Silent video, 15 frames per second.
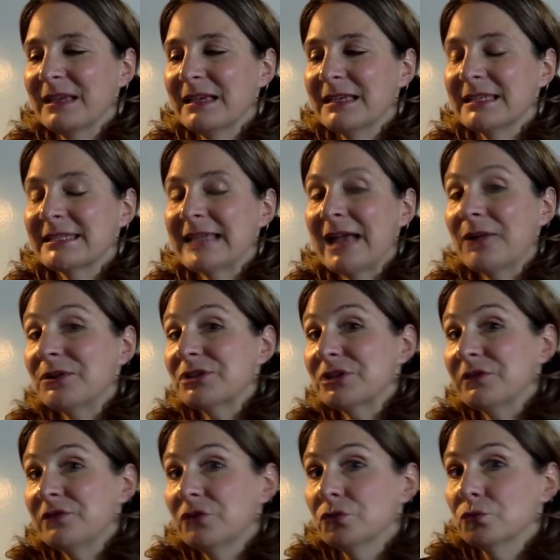Sounds
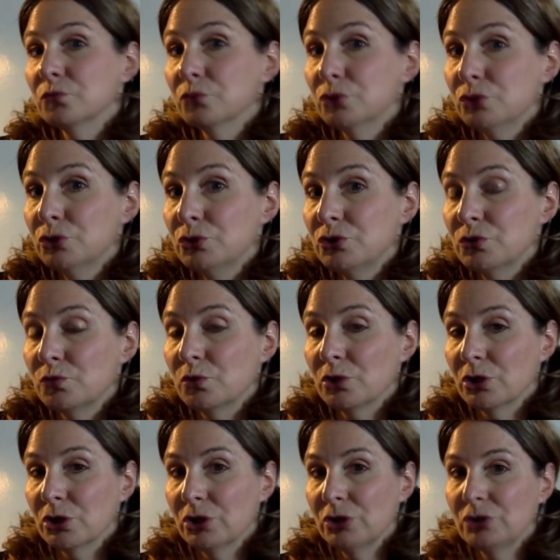of the rude
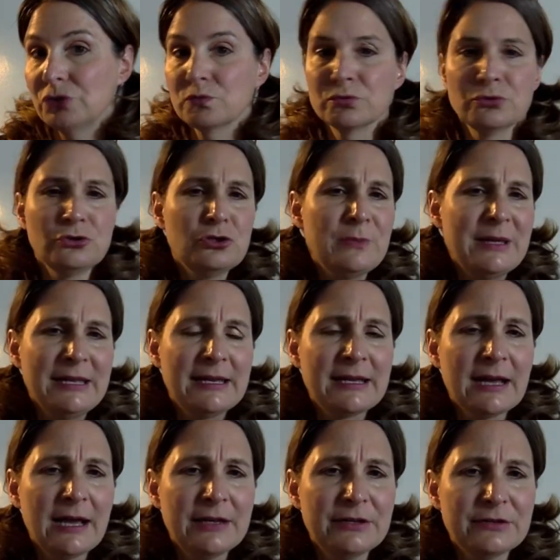world, rude meaning
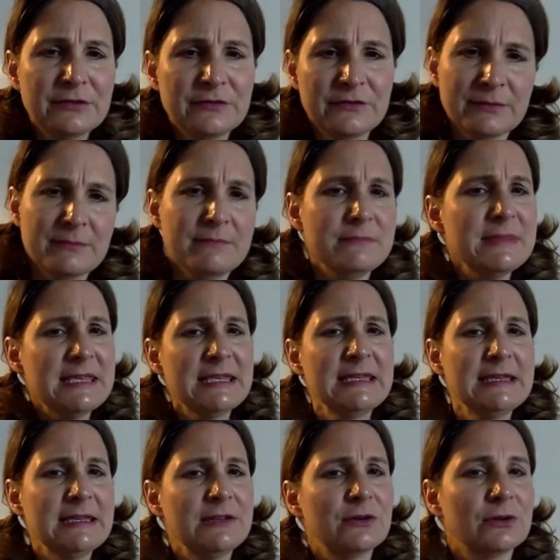kind of
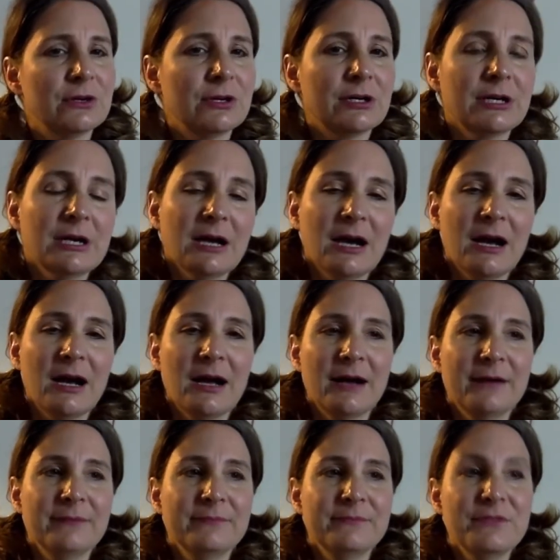mean or
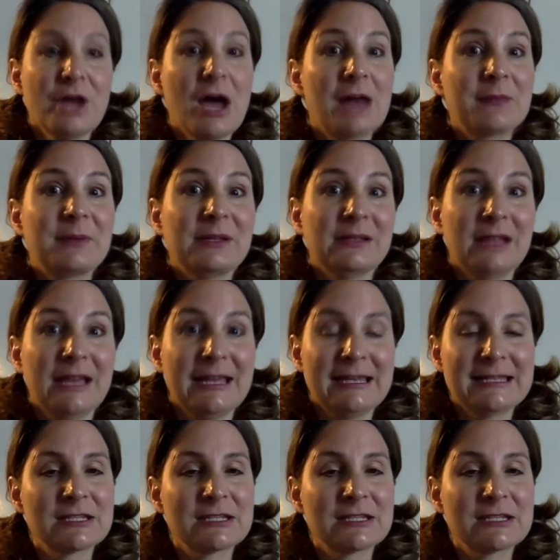not polite.